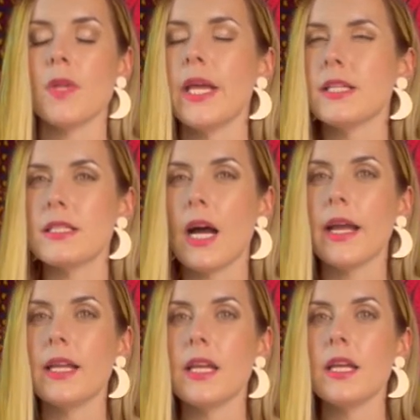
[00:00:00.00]

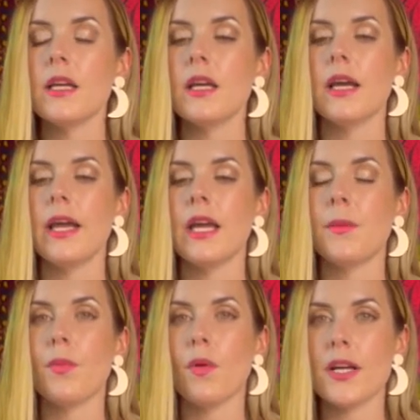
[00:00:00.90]
anxiety
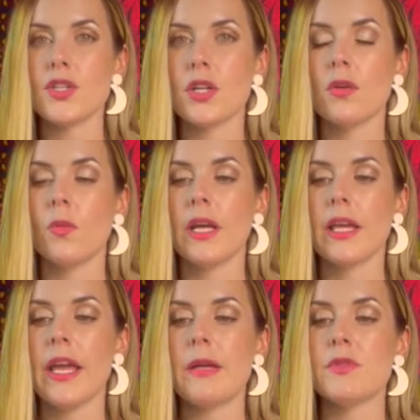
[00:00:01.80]
and pressure when it
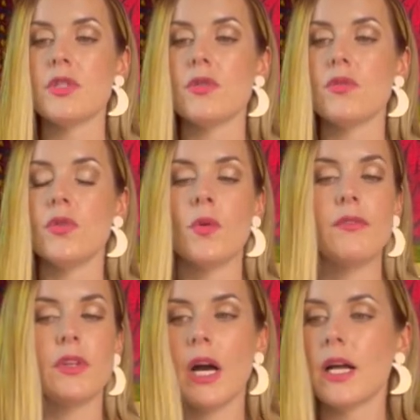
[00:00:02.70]
came to, no,
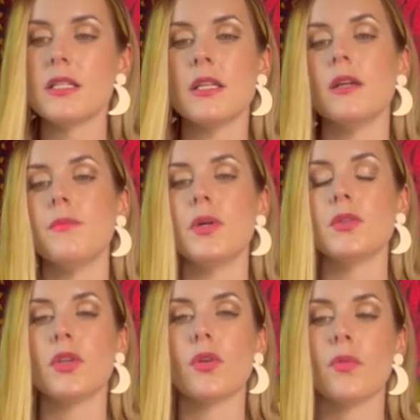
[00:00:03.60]
I've got to
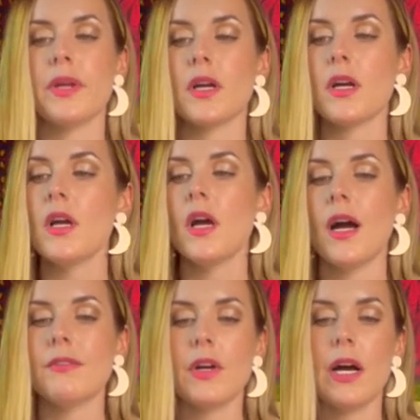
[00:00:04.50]
build a career.
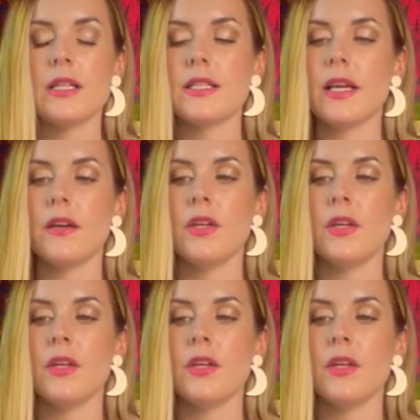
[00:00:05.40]
I've got to,